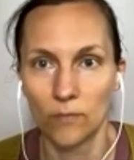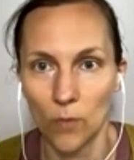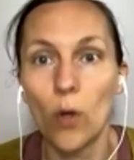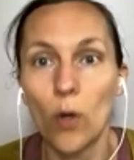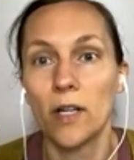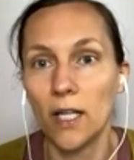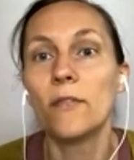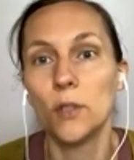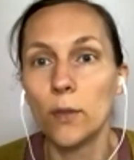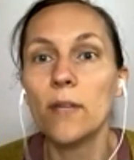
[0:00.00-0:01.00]
Or if you
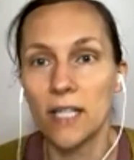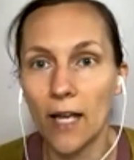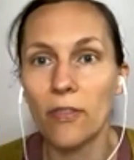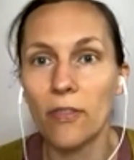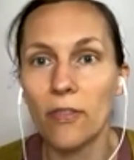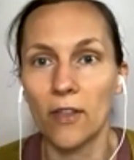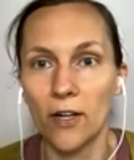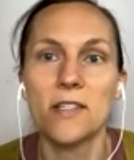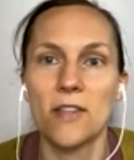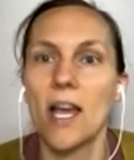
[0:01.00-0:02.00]
even get
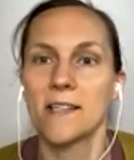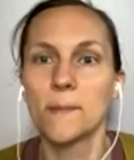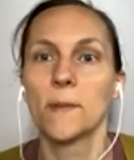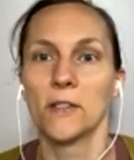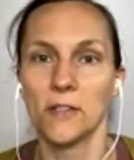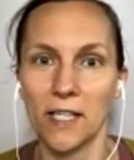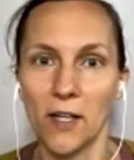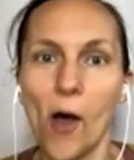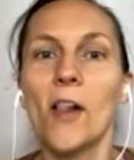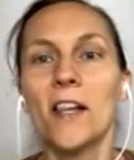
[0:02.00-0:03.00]
there to the hospital at
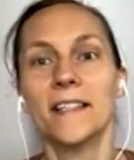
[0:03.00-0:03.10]
all,